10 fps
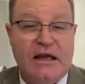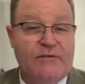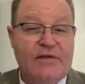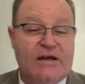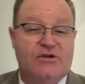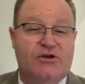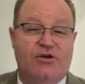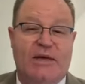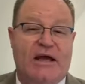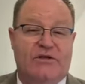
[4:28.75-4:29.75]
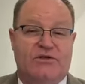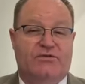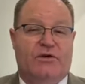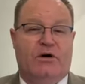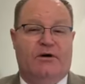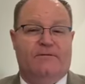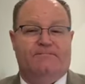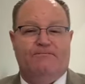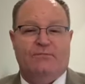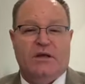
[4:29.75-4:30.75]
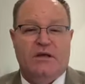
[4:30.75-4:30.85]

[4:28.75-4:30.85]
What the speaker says: I love that term, house of God.